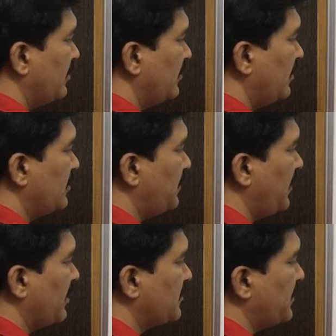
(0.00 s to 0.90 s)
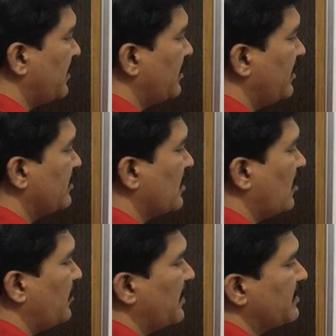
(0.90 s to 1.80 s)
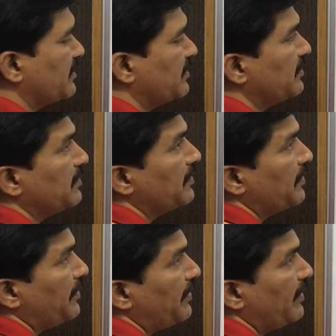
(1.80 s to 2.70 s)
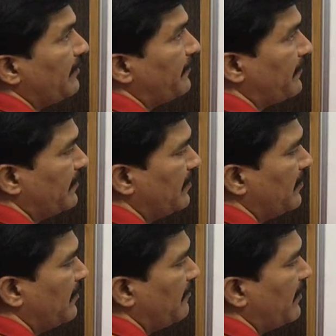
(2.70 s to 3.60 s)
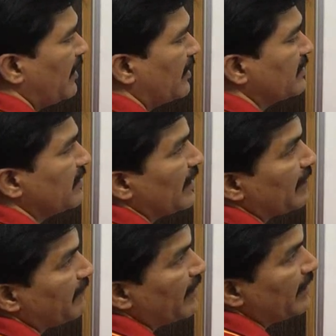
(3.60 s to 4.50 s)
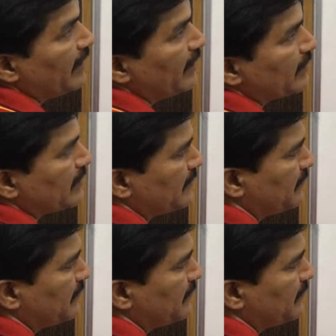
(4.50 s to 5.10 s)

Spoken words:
displacement is how much if velocity acquired is